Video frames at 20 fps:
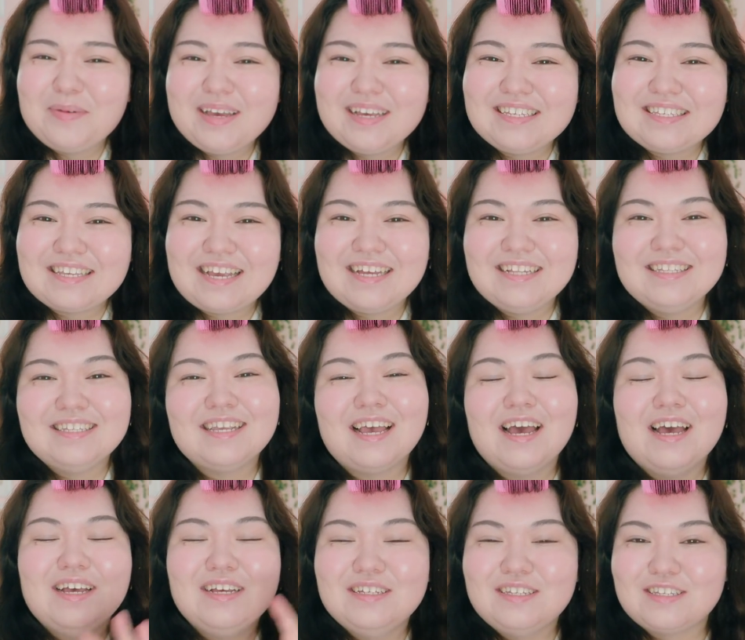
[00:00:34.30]
makes
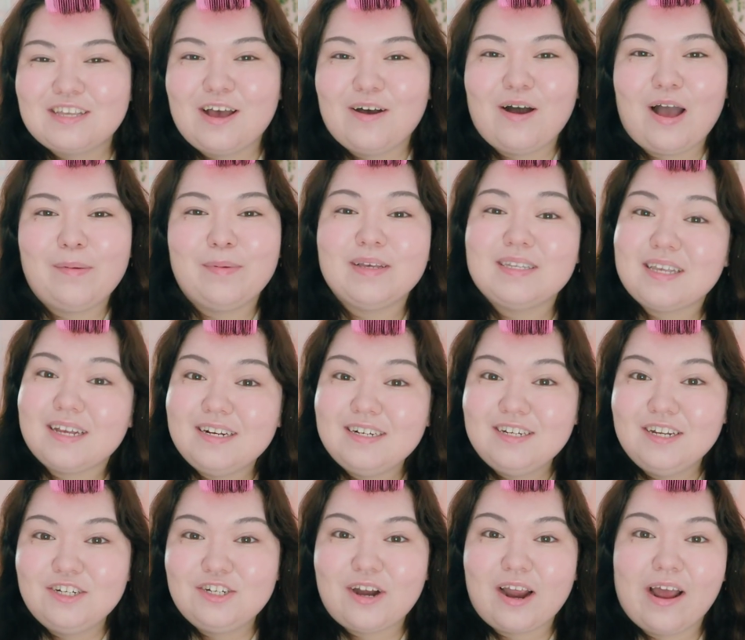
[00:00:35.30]
sense. So I'm excited
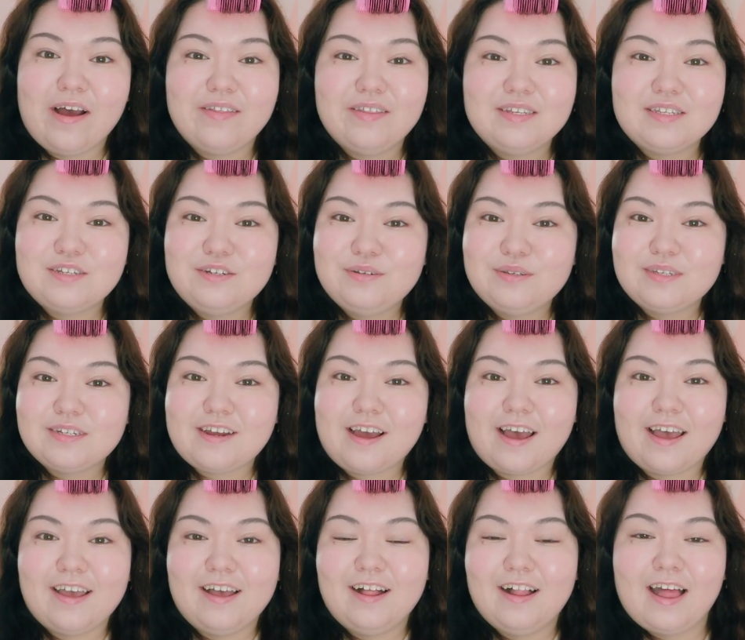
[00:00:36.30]
to try out this new
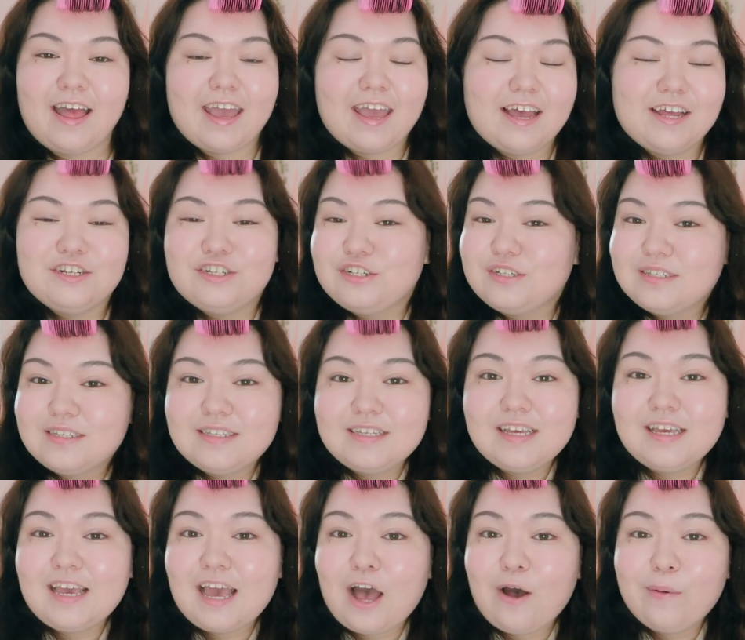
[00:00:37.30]
style and just
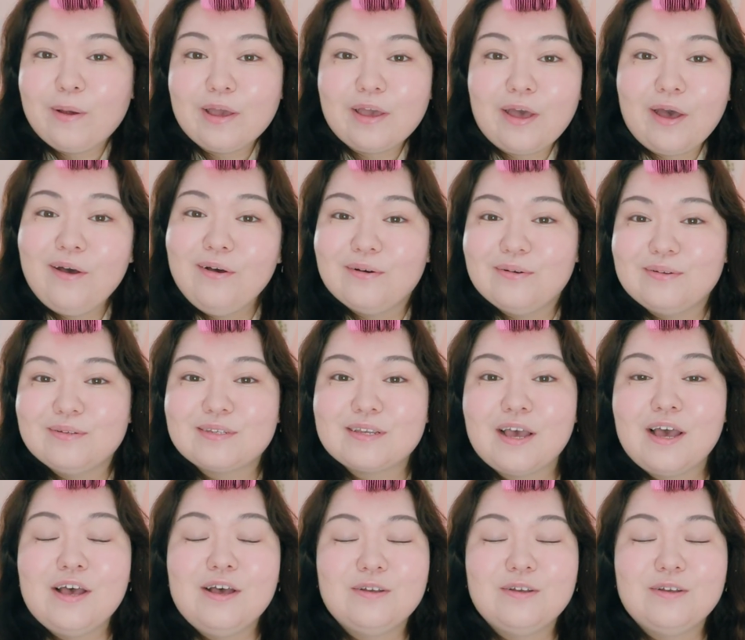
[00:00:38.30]
see how it goes.